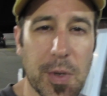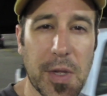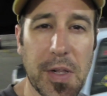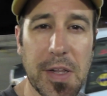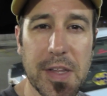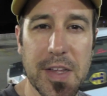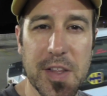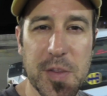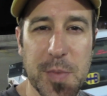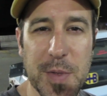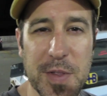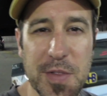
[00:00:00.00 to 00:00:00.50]
Well,
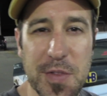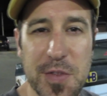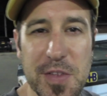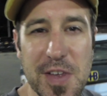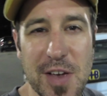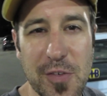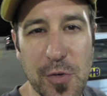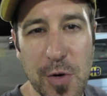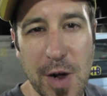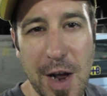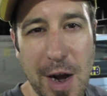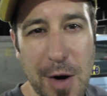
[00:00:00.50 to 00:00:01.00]
it's been
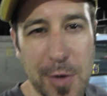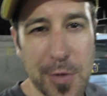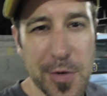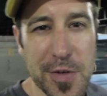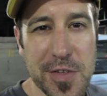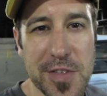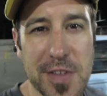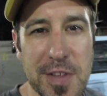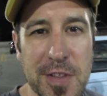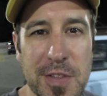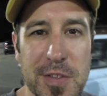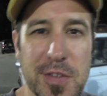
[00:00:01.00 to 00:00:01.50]
several hours
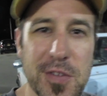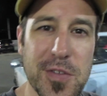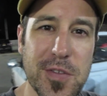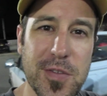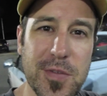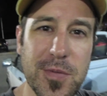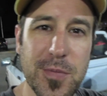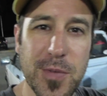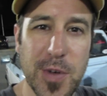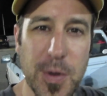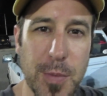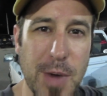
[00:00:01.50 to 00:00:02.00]
since
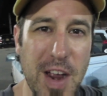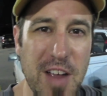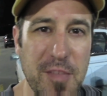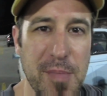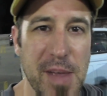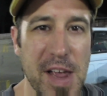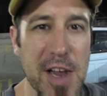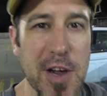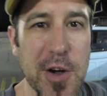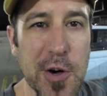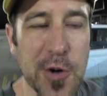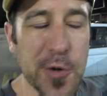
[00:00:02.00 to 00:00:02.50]
we arrived
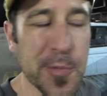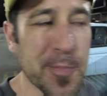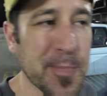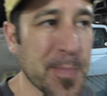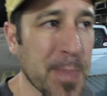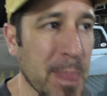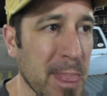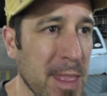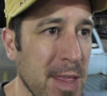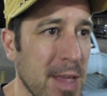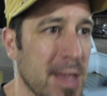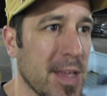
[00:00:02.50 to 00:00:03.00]
back home.
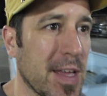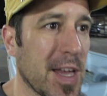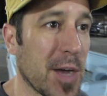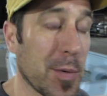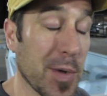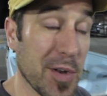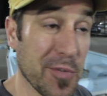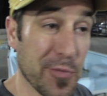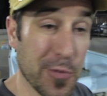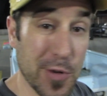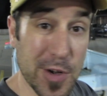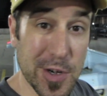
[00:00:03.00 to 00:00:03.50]
I
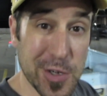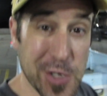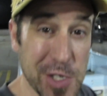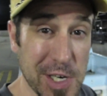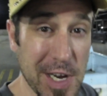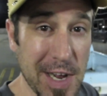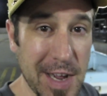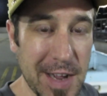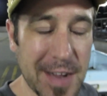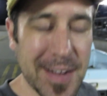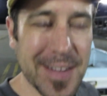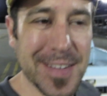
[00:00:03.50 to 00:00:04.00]
went for a
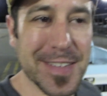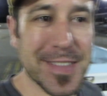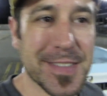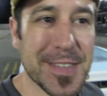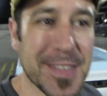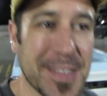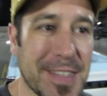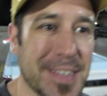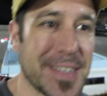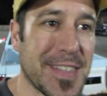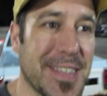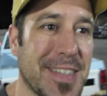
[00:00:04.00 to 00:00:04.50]
jog,
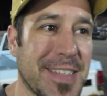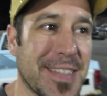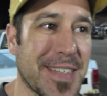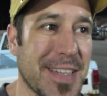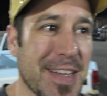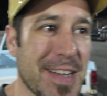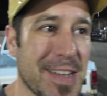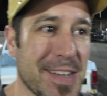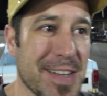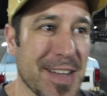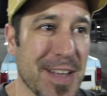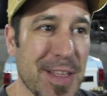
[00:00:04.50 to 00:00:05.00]

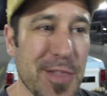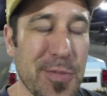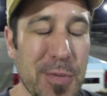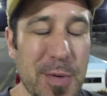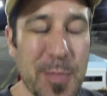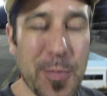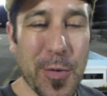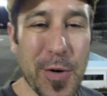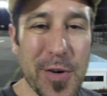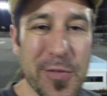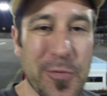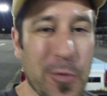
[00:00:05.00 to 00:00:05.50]
three
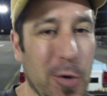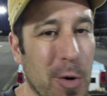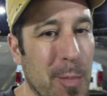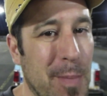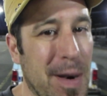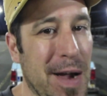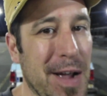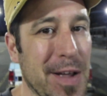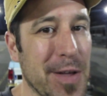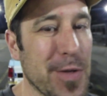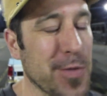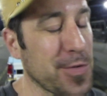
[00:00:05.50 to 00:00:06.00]
point four
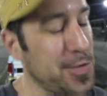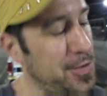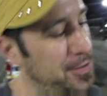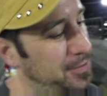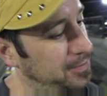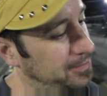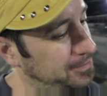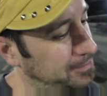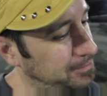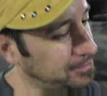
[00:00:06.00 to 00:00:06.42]
miles.